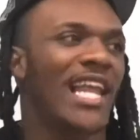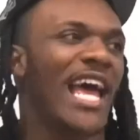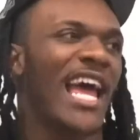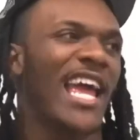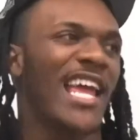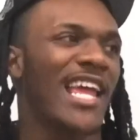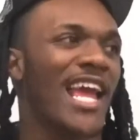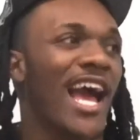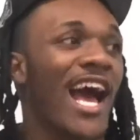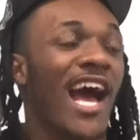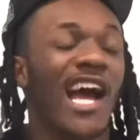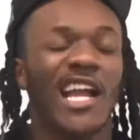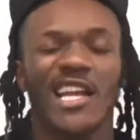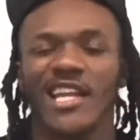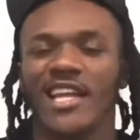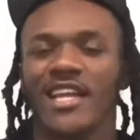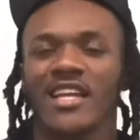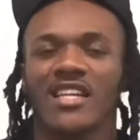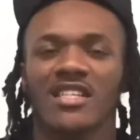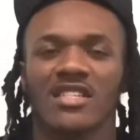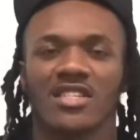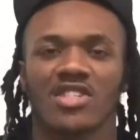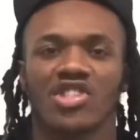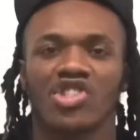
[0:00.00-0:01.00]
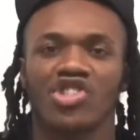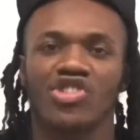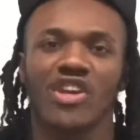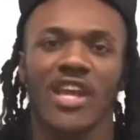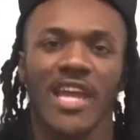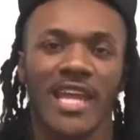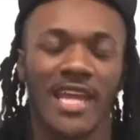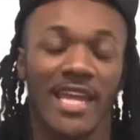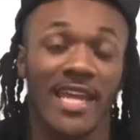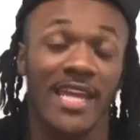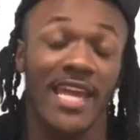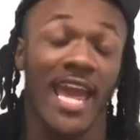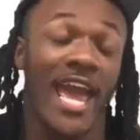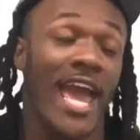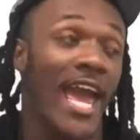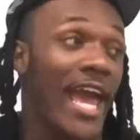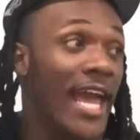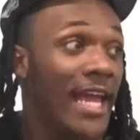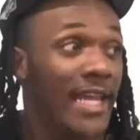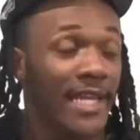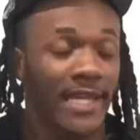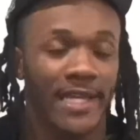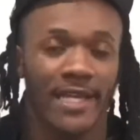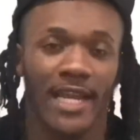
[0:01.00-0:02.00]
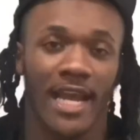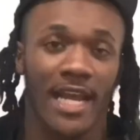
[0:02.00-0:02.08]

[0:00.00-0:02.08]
like y'all niggas is straight candy,